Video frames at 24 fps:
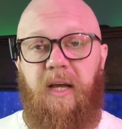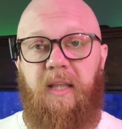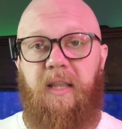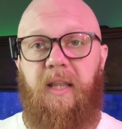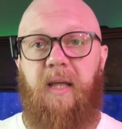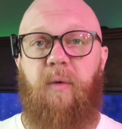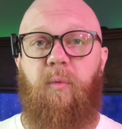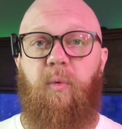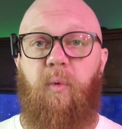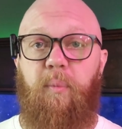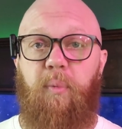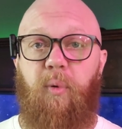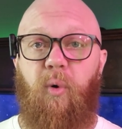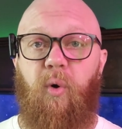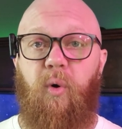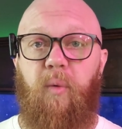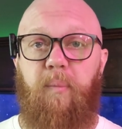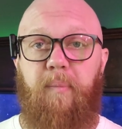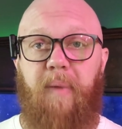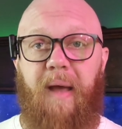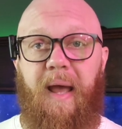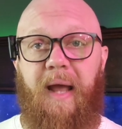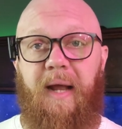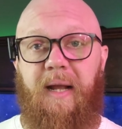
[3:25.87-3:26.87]
and they
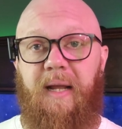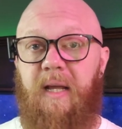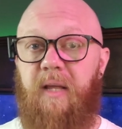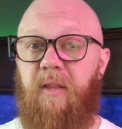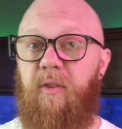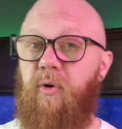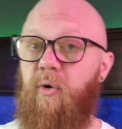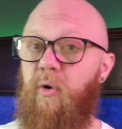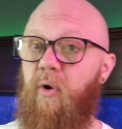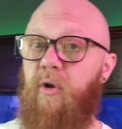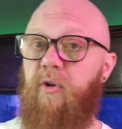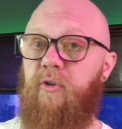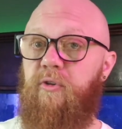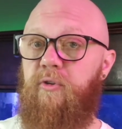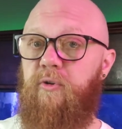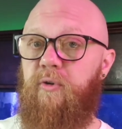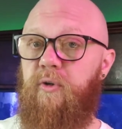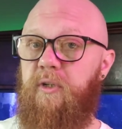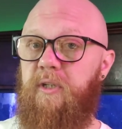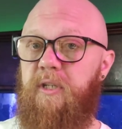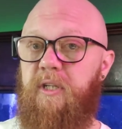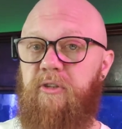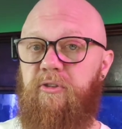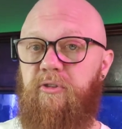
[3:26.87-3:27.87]
report back either onto
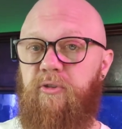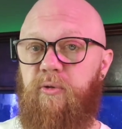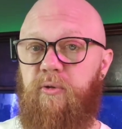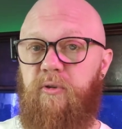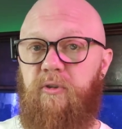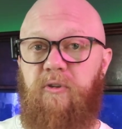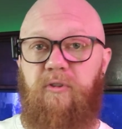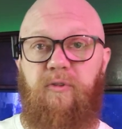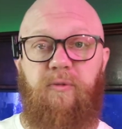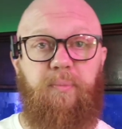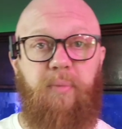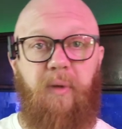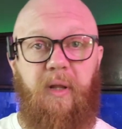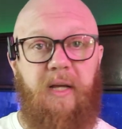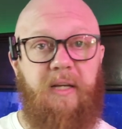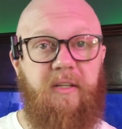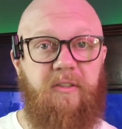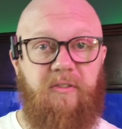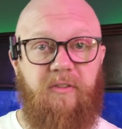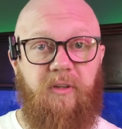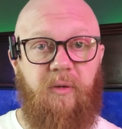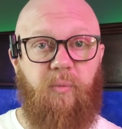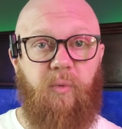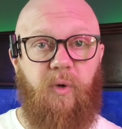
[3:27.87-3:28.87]
a digital display
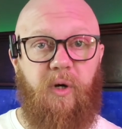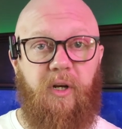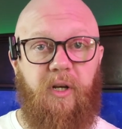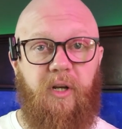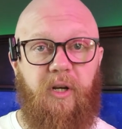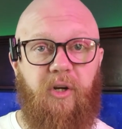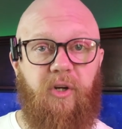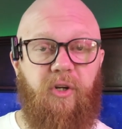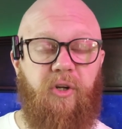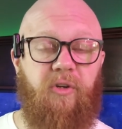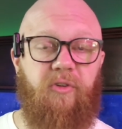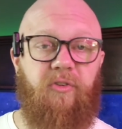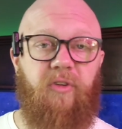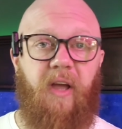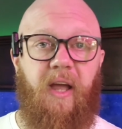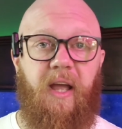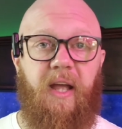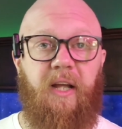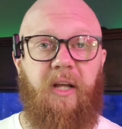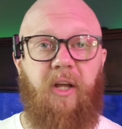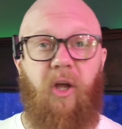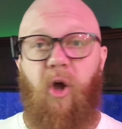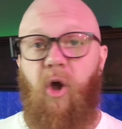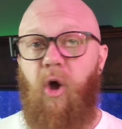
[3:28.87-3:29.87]
somewhere near your
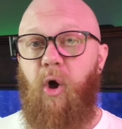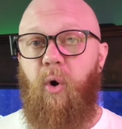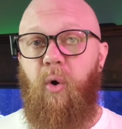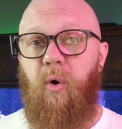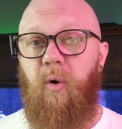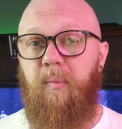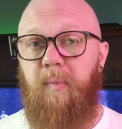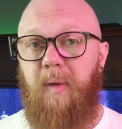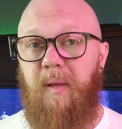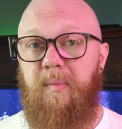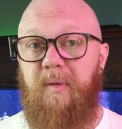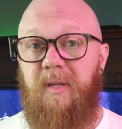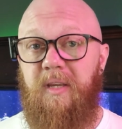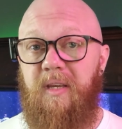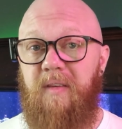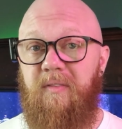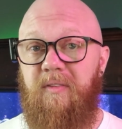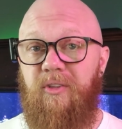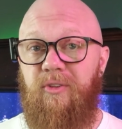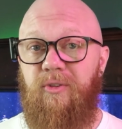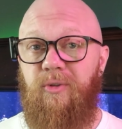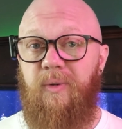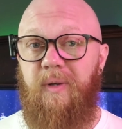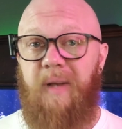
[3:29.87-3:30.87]
tank or maybe
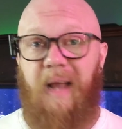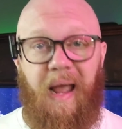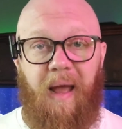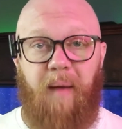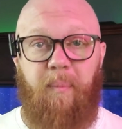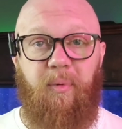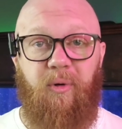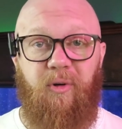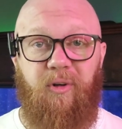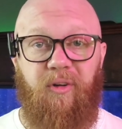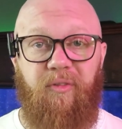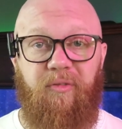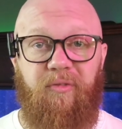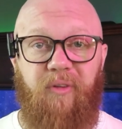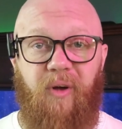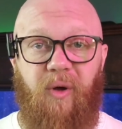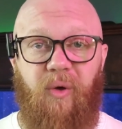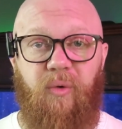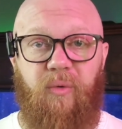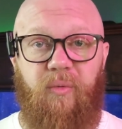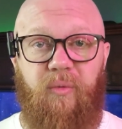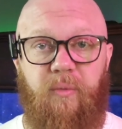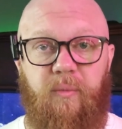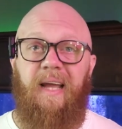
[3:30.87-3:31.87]
even to an app on your
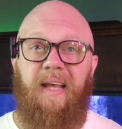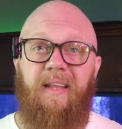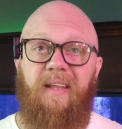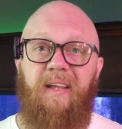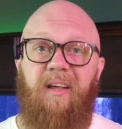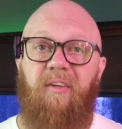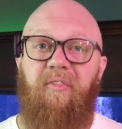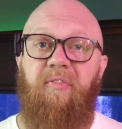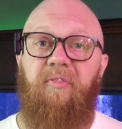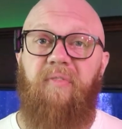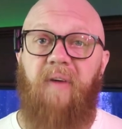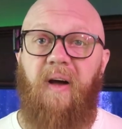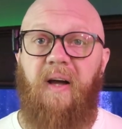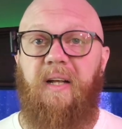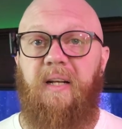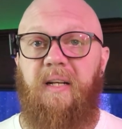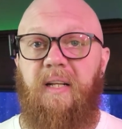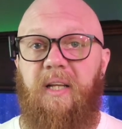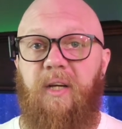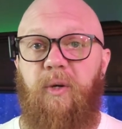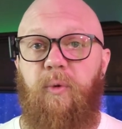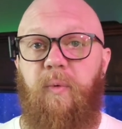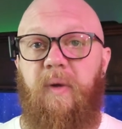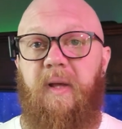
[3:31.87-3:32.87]
phone. And then
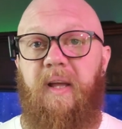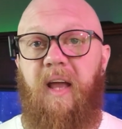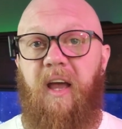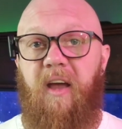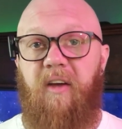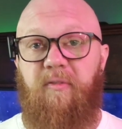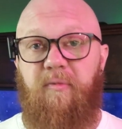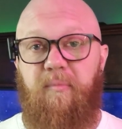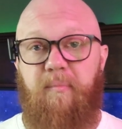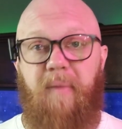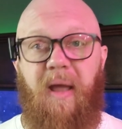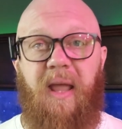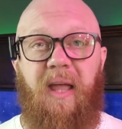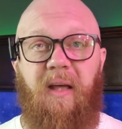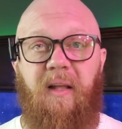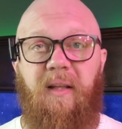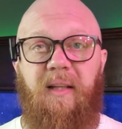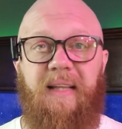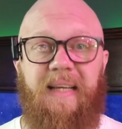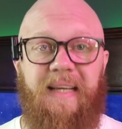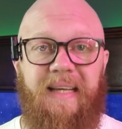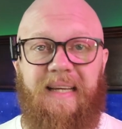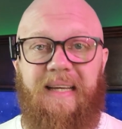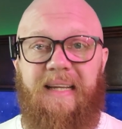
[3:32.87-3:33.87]
finally, we have
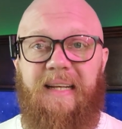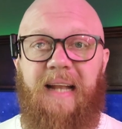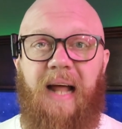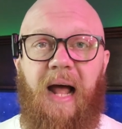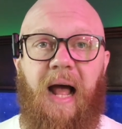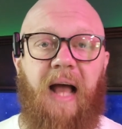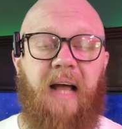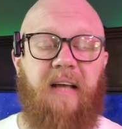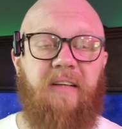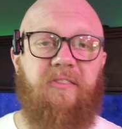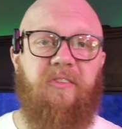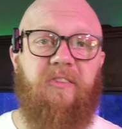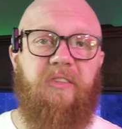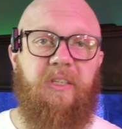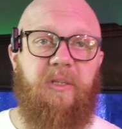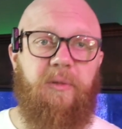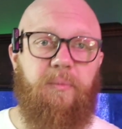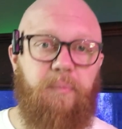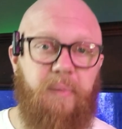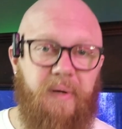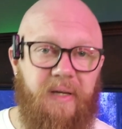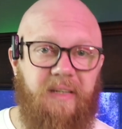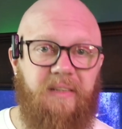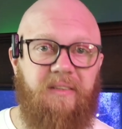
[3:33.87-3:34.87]
mail-in
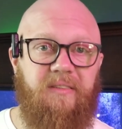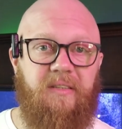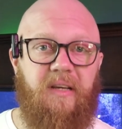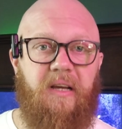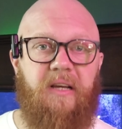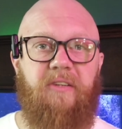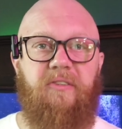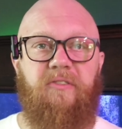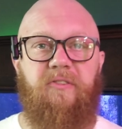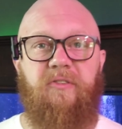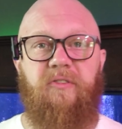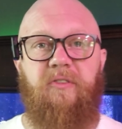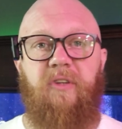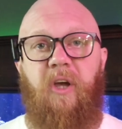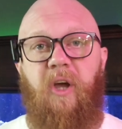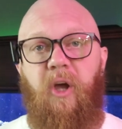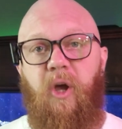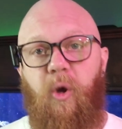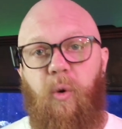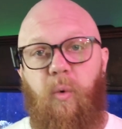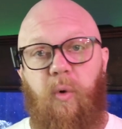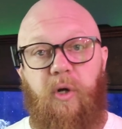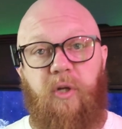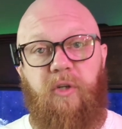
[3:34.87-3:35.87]
ICP tests
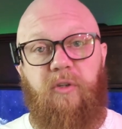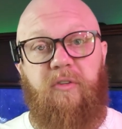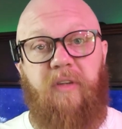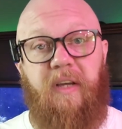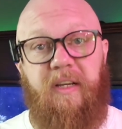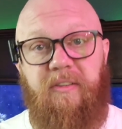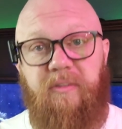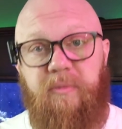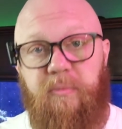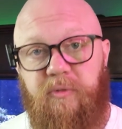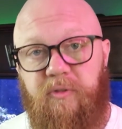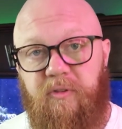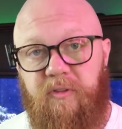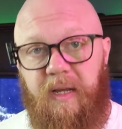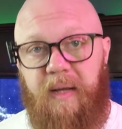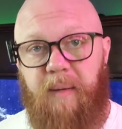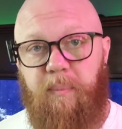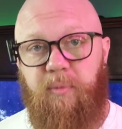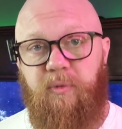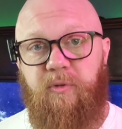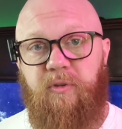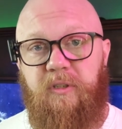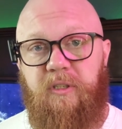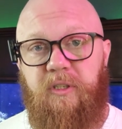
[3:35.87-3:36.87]
where you take some
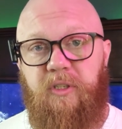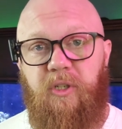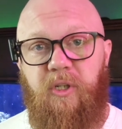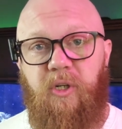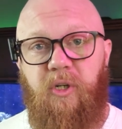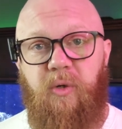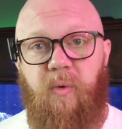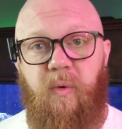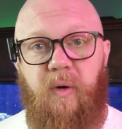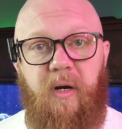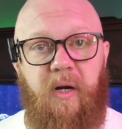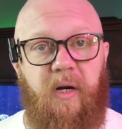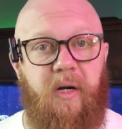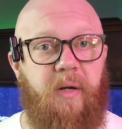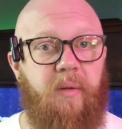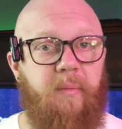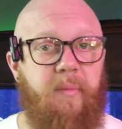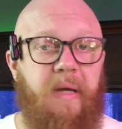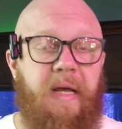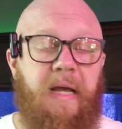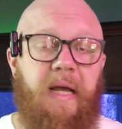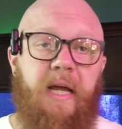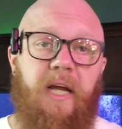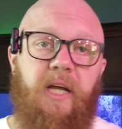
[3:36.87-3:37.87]
samples in your
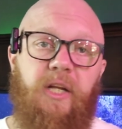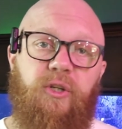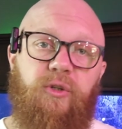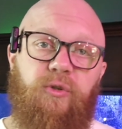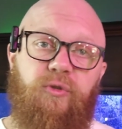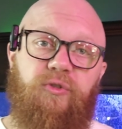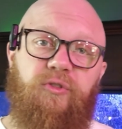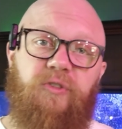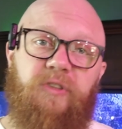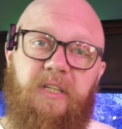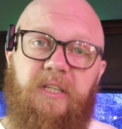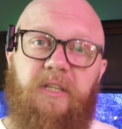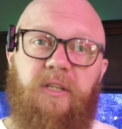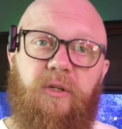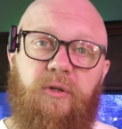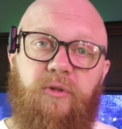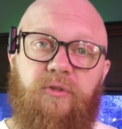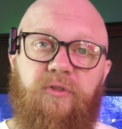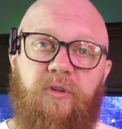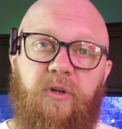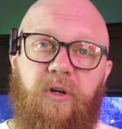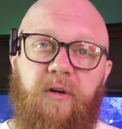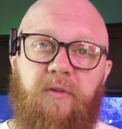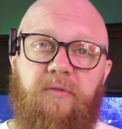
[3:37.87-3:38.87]
aquarium and you send
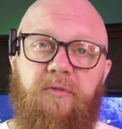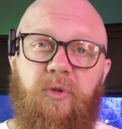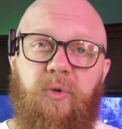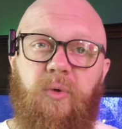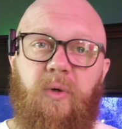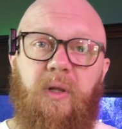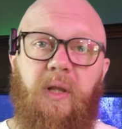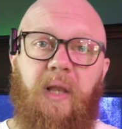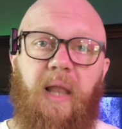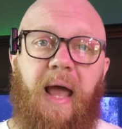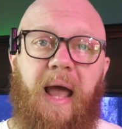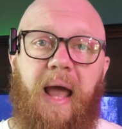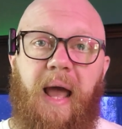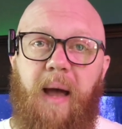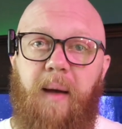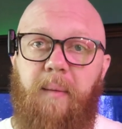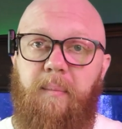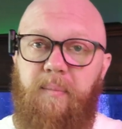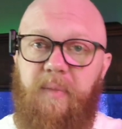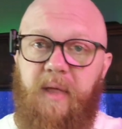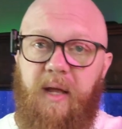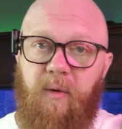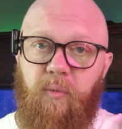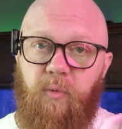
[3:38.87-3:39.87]
those off to a
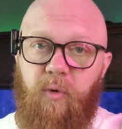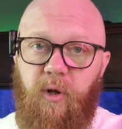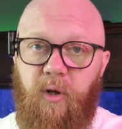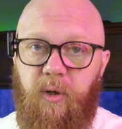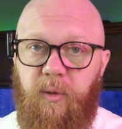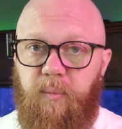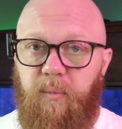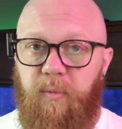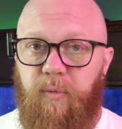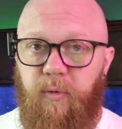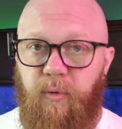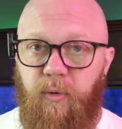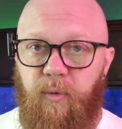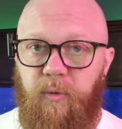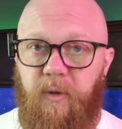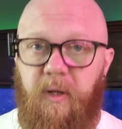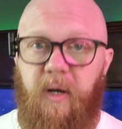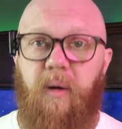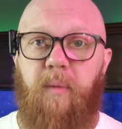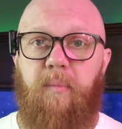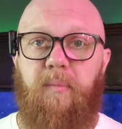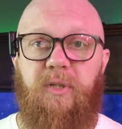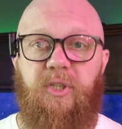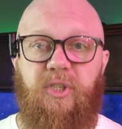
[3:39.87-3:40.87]
lab. They run them through
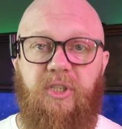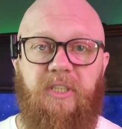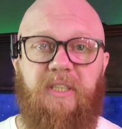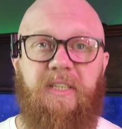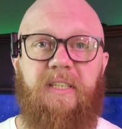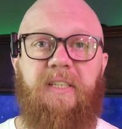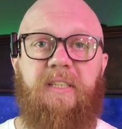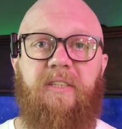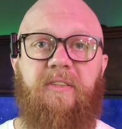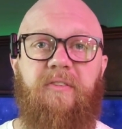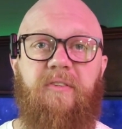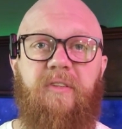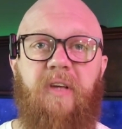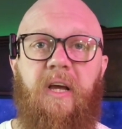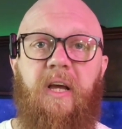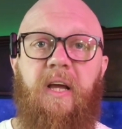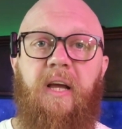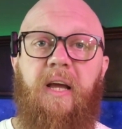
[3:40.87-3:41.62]
their machines